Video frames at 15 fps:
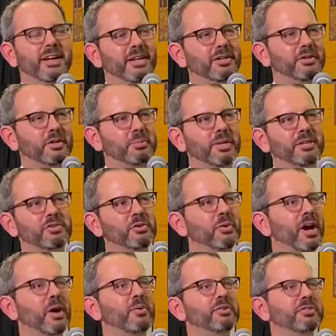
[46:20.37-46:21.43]
It took me 2
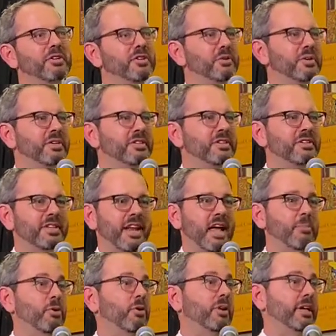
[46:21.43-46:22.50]
hours to do it. She said,
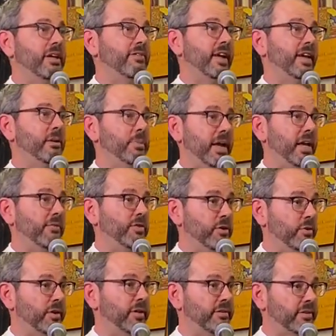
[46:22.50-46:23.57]
I'm gonna leave AMA if you
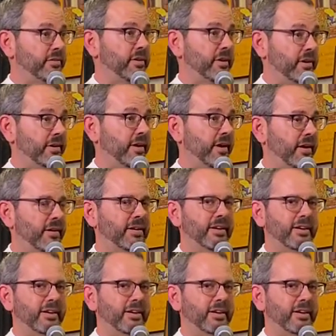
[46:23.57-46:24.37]
don't get this done. I